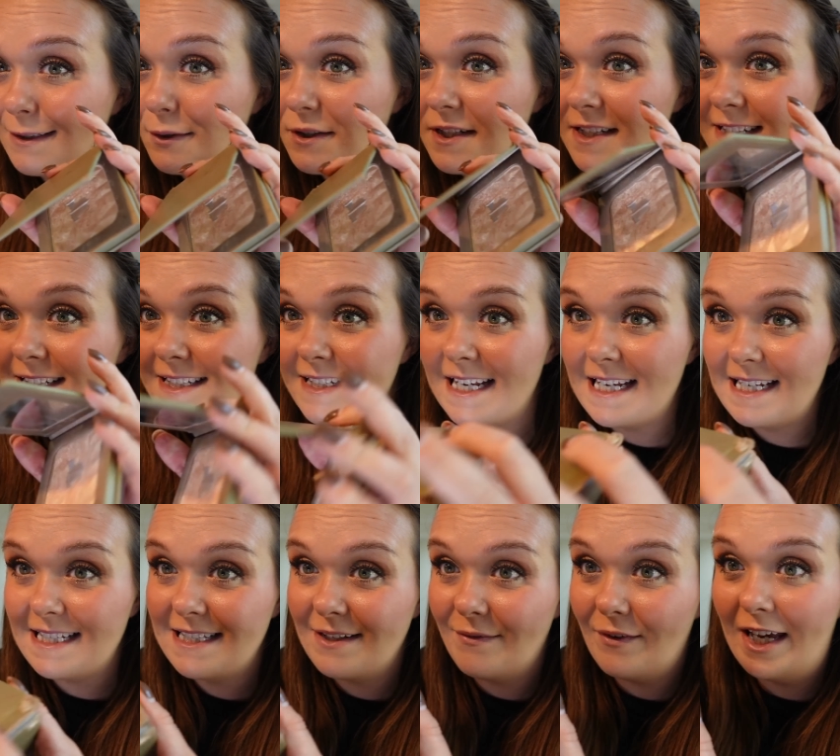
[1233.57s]
Look at the
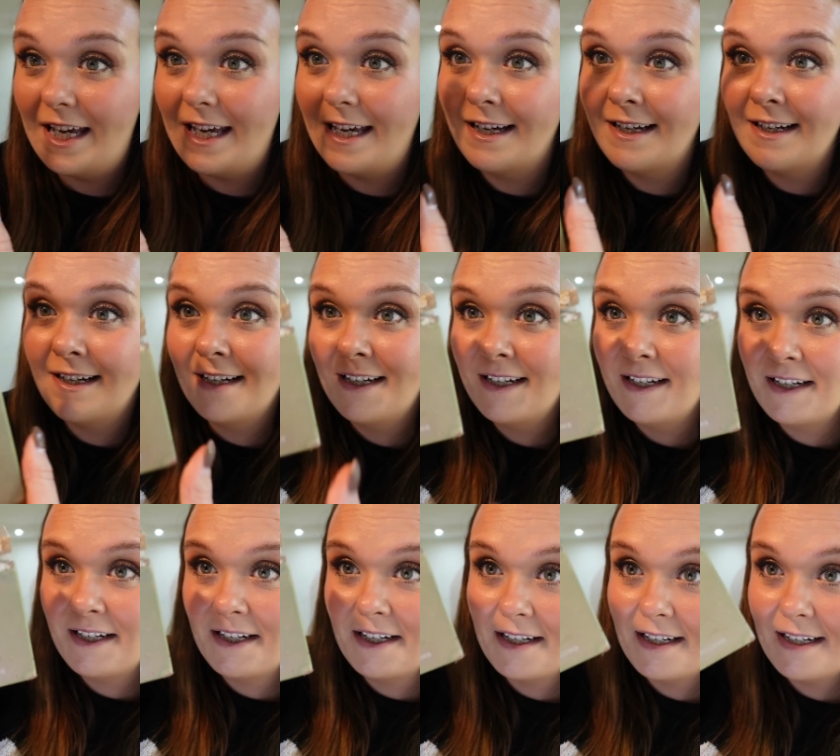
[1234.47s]
state of it.
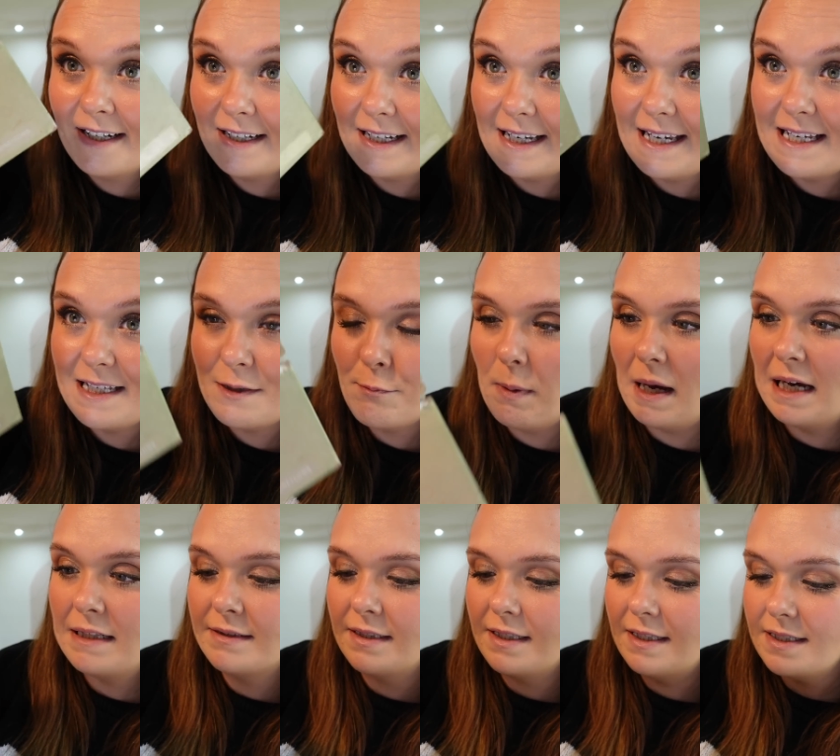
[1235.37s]
It's
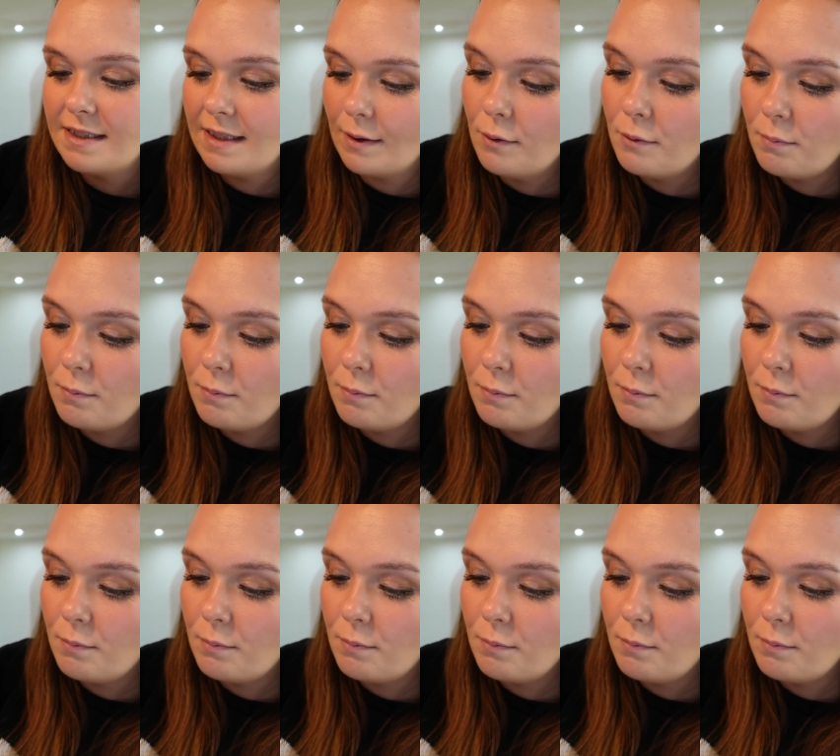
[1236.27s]
battered.